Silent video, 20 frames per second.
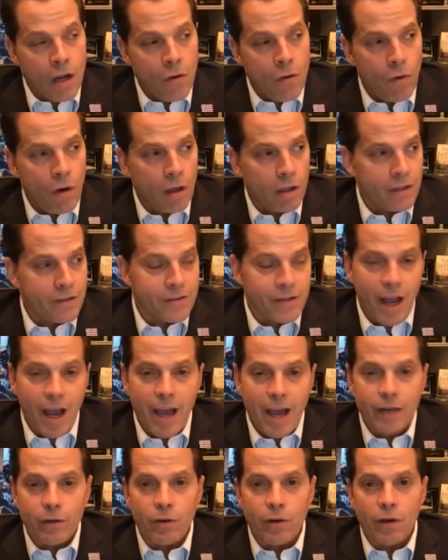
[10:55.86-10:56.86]
Well, listen,
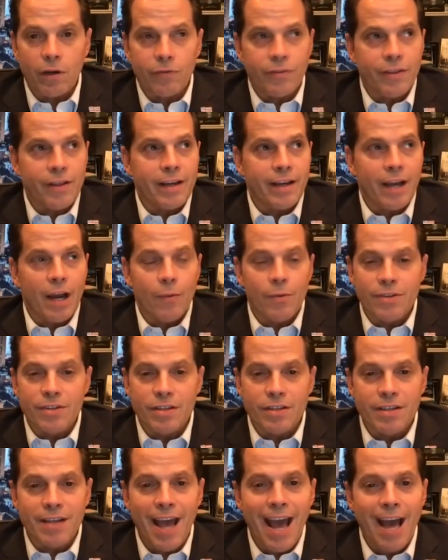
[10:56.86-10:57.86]
I don't think I was
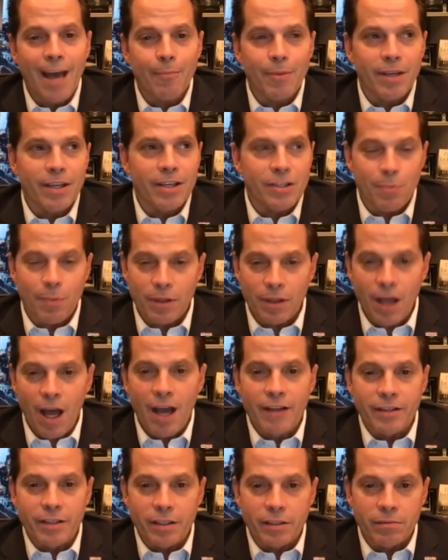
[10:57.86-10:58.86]
as happy as
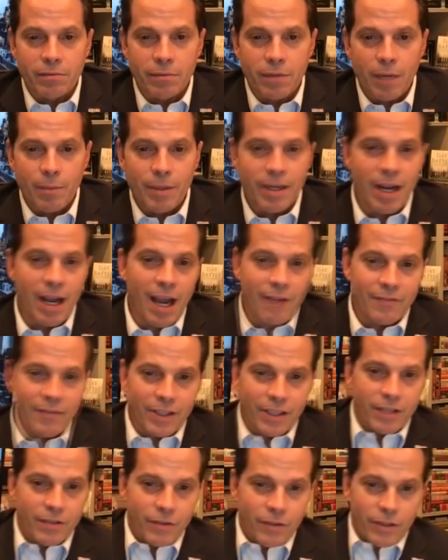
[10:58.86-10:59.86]
Melania. I mean, I have to
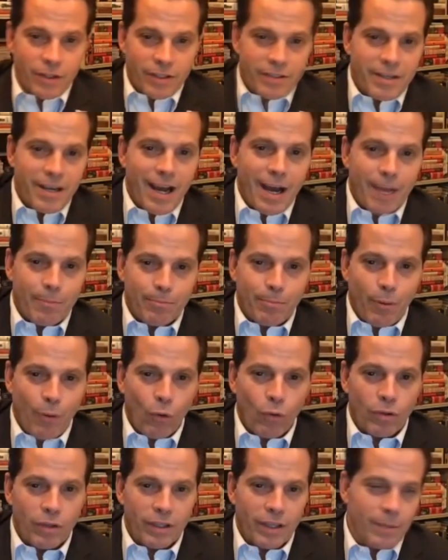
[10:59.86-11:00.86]
give her the top
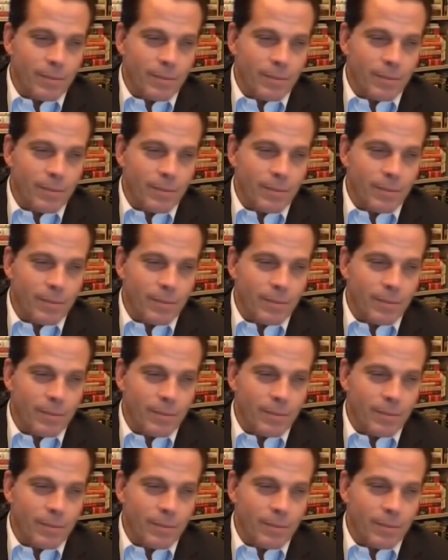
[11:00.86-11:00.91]
polling.